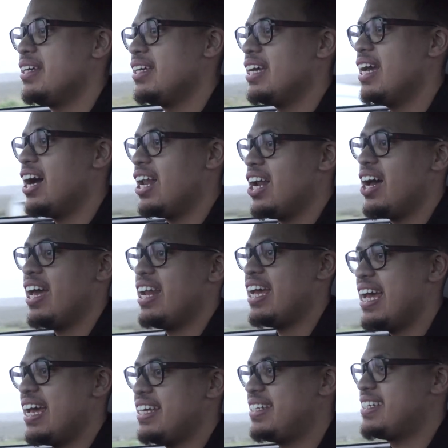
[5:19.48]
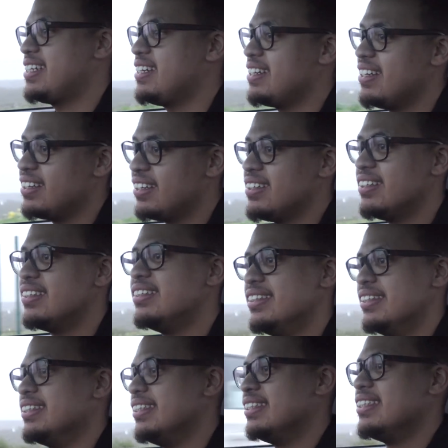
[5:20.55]
Yeah, I like this.
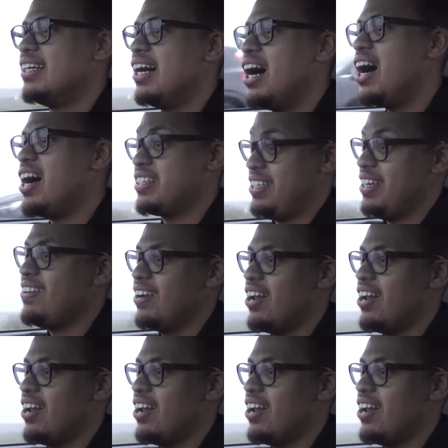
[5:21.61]
I do